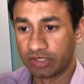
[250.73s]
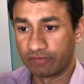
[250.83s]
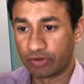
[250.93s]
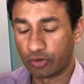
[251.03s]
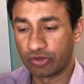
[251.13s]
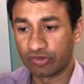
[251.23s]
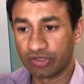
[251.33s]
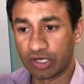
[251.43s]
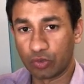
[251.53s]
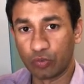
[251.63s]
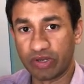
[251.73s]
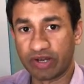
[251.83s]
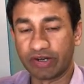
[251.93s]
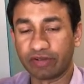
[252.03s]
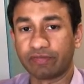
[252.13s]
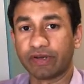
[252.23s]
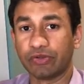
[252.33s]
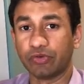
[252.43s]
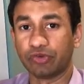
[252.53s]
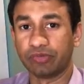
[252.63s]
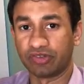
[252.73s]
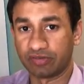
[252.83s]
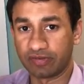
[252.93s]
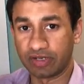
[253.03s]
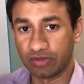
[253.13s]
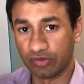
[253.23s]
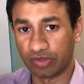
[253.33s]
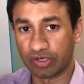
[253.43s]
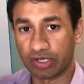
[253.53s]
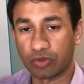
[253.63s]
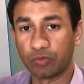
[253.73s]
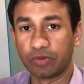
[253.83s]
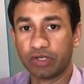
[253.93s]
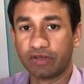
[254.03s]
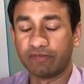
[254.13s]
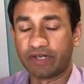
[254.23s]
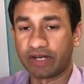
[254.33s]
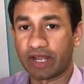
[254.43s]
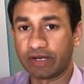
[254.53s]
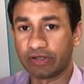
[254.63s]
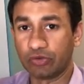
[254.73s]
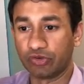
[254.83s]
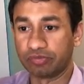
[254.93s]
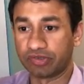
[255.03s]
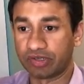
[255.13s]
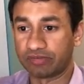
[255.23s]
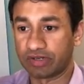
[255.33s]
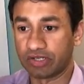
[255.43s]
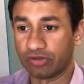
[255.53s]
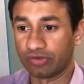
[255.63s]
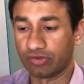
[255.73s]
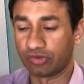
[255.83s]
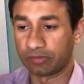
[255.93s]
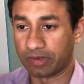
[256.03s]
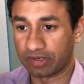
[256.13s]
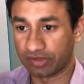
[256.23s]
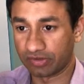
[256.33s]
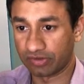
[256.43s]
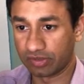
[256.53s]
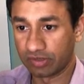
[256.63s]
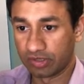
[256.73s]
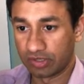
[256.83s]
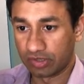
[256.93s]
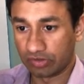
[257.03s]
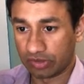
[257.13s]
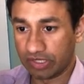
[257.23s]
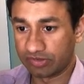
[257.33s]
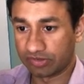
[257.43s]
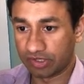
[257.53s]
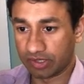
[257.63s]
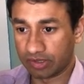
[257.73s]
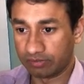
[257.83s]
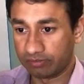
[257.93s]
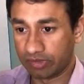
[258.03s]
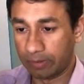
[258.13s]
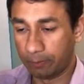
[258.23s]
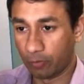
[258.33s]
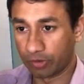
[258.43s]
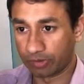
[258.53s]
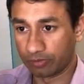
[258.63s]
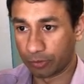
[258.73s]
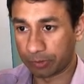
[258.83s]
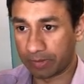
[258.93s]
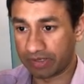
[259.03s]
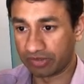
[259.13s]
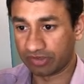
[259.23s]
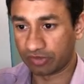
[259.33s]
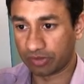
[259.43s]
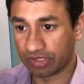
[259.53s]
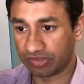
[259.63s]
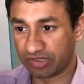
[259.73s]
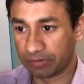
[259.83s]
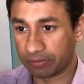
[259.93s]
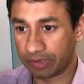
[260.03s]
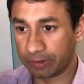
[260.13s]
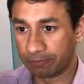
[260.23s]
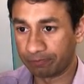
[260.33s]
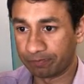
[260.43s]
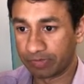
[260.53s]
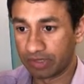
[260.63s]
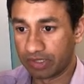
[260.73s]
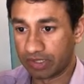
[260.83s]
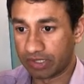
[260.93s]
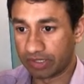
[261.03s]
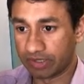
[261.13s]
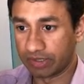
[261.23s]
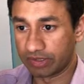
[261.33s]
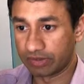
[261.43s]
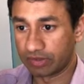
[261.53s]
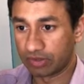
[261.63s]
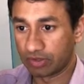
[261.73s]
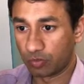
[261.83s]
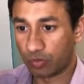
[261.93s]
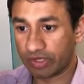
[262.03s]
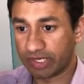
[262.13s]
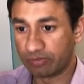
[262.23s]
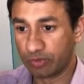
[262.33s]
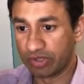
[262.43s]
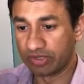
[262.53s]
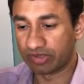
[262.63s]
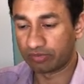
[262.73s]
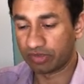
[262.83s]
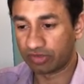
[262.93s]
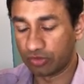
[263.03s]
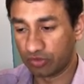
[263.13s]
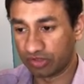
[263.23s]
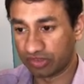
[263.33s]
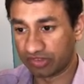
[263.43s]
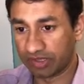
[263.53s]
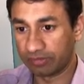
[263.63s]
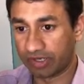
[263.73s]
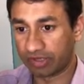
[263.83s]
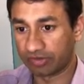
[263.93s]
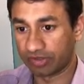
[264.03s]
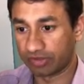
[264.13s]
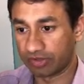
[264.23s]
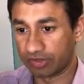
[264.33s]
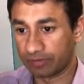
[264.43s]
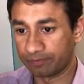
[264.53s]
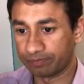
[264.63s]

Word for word: We are going to see how we identify those missing values and how we can handle those missing values using Pandas. So let's uh, import both Pandas as well as NumPy, and uh, what I am doing is I'm just using the same data set here.